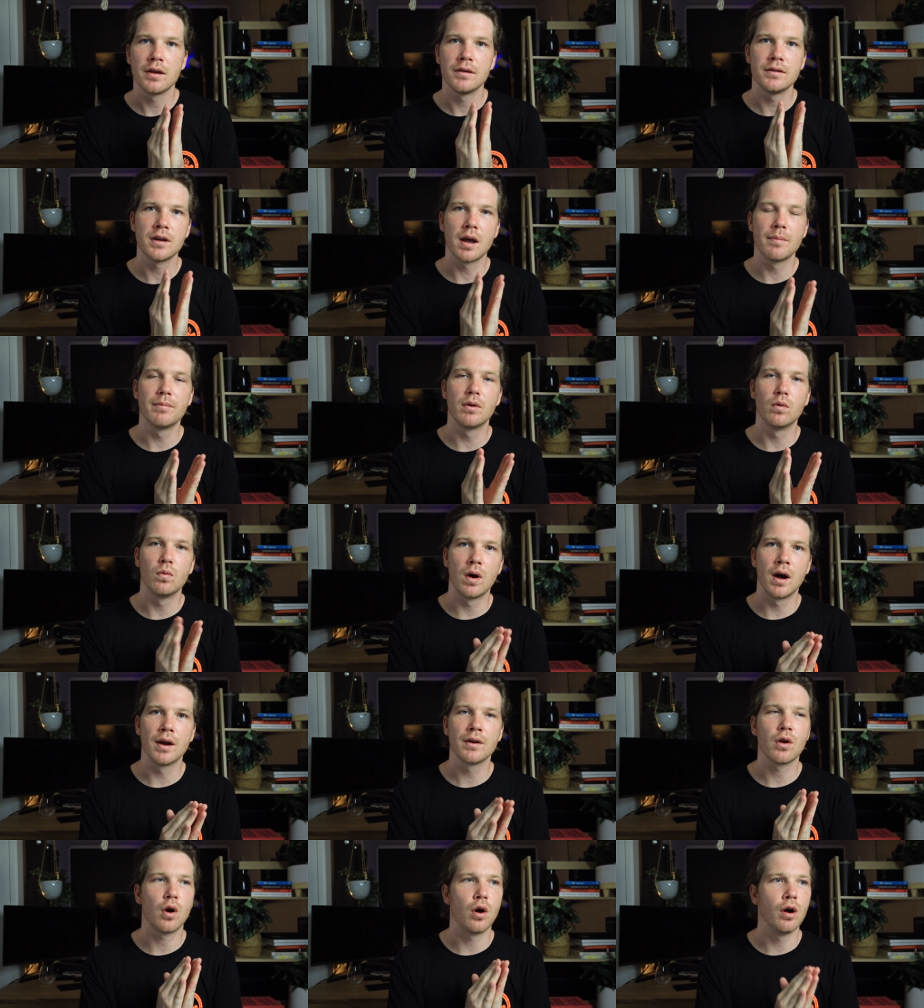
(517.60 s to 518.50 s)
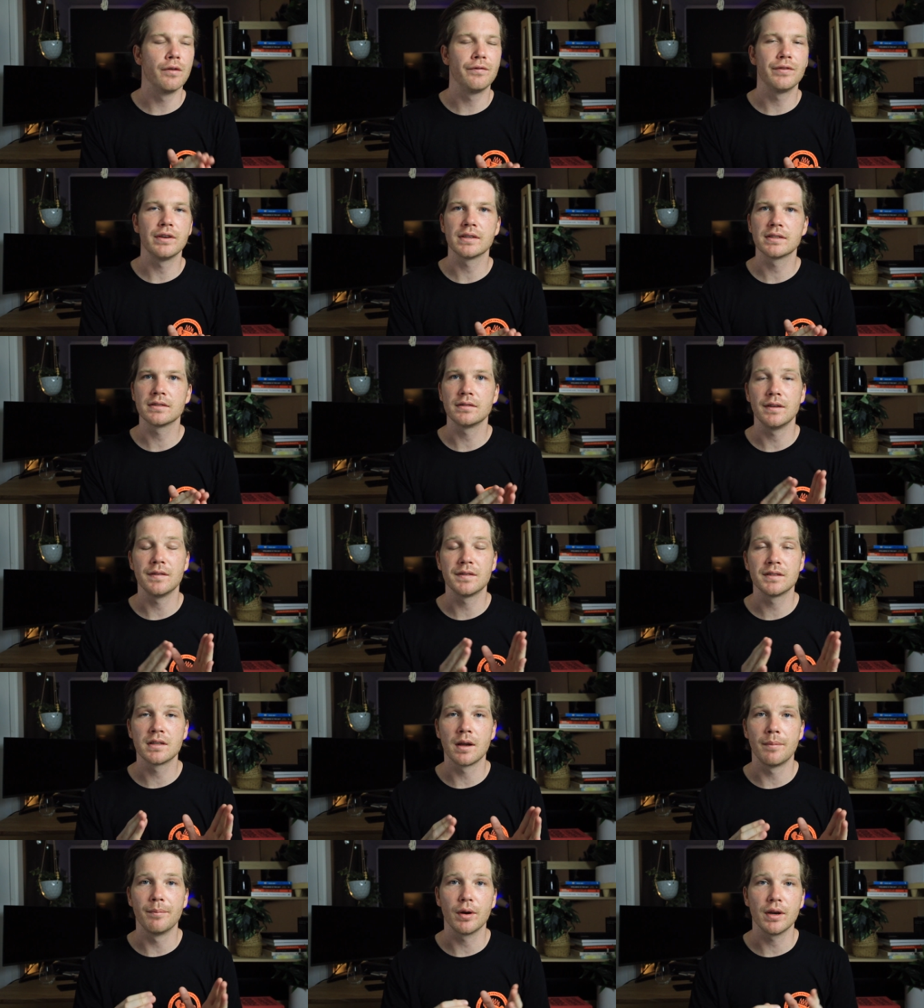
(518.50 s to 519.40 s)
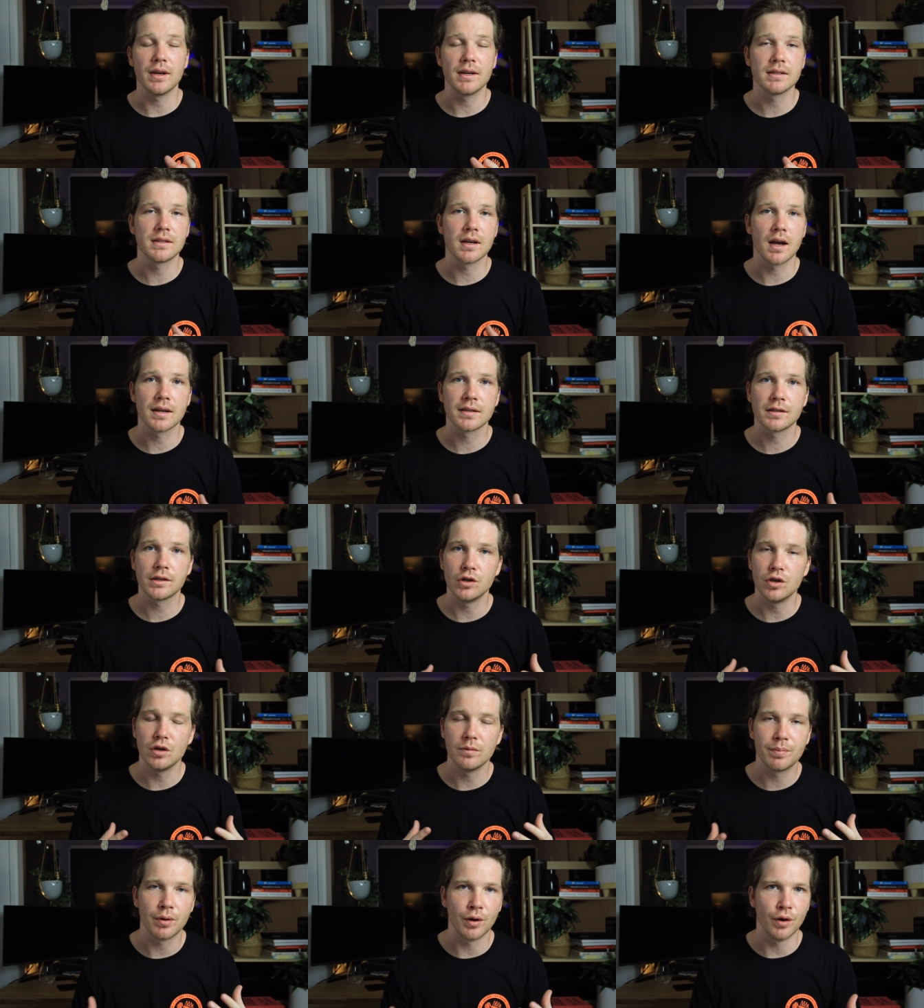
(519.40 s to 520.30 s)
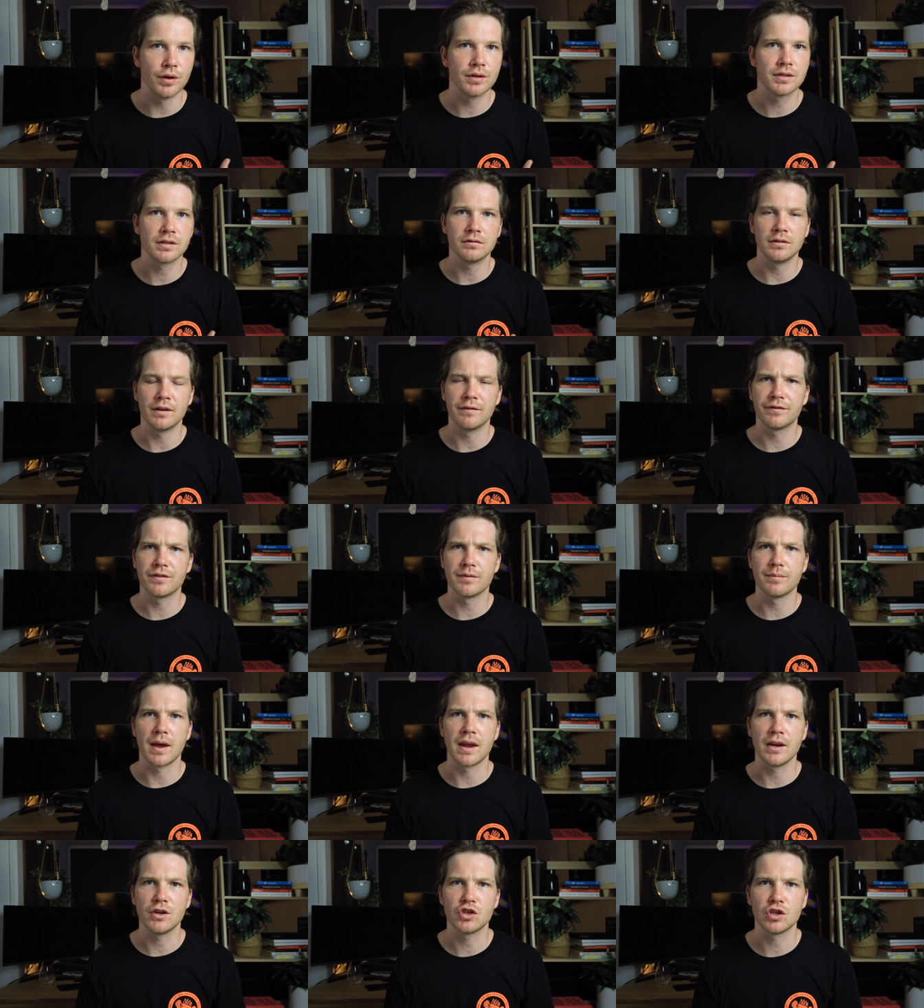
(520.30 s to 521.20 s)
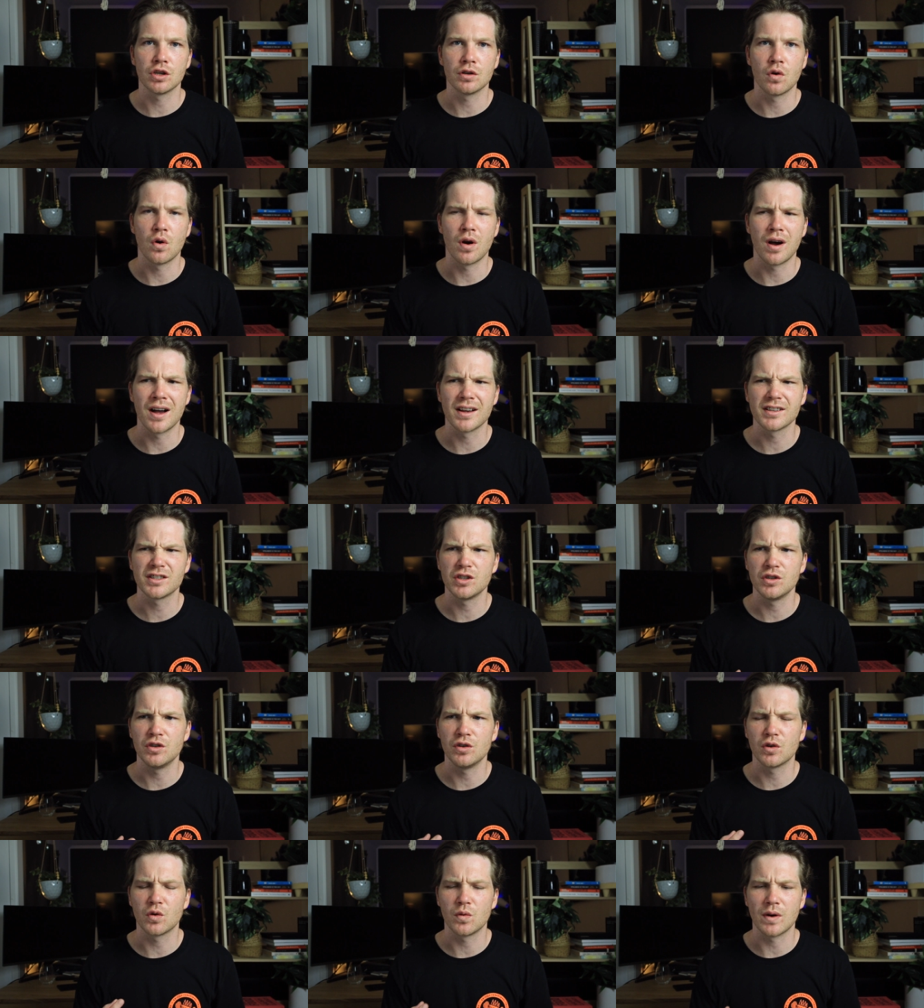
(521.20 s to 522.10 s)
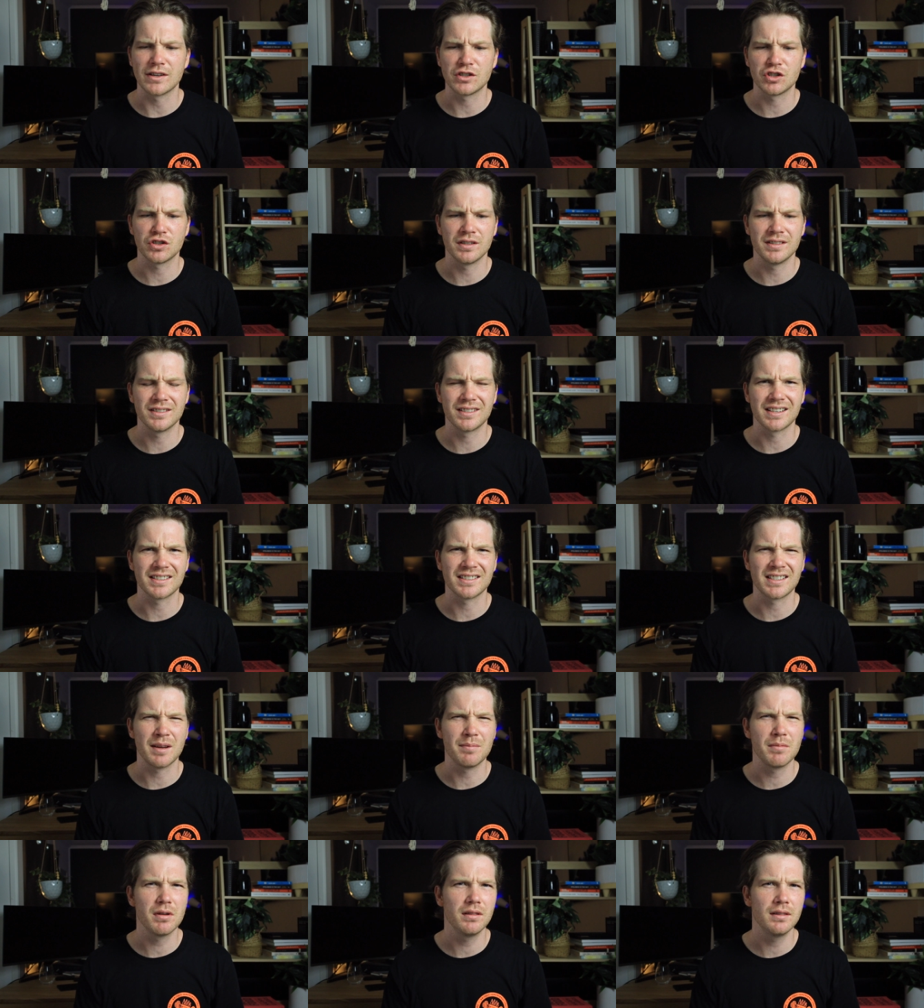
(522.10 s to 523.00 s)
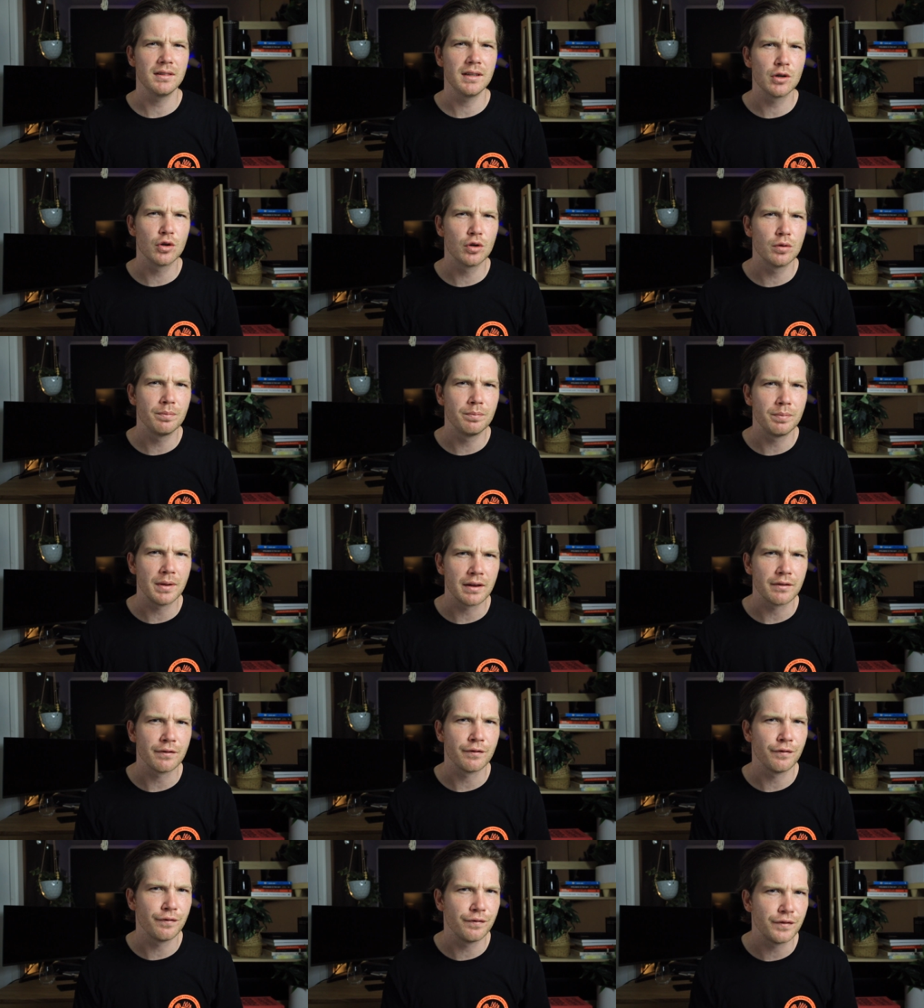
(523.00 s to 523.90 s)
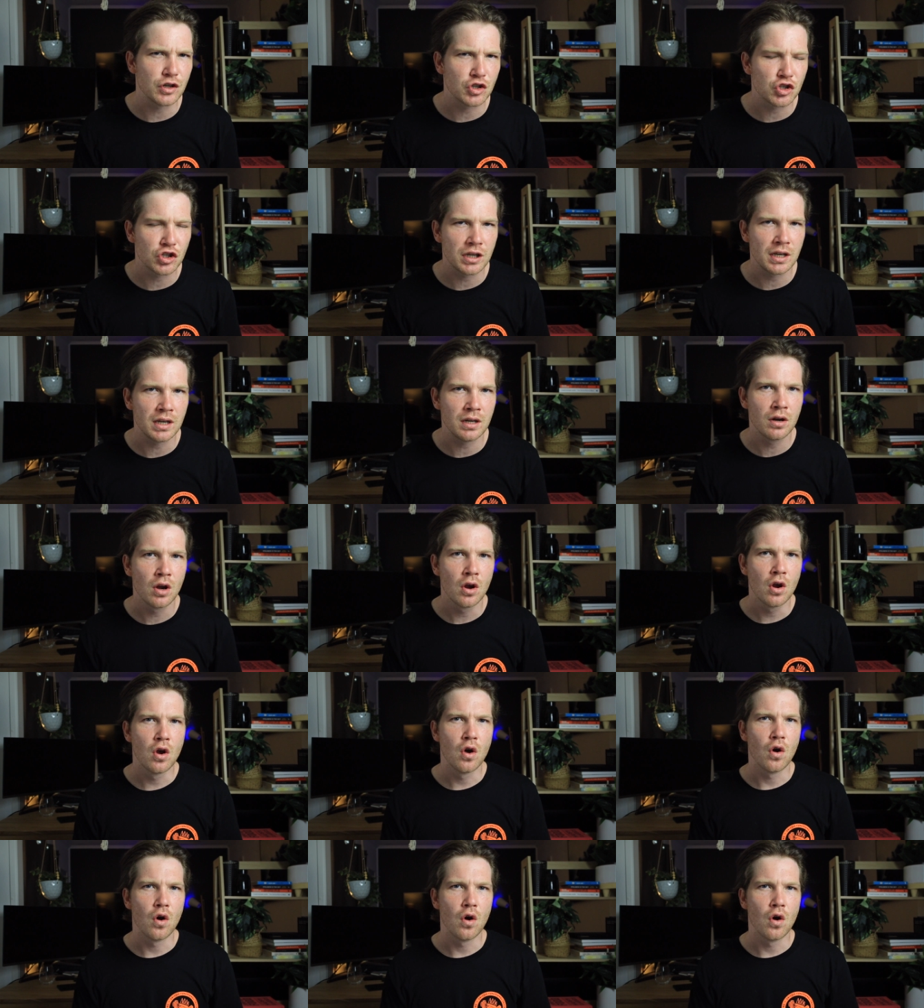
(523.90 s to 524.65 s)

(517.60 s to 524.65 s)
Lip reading: Number one, obviously, if somebody is asking you personal information or asking you questions that seem a little bit fishy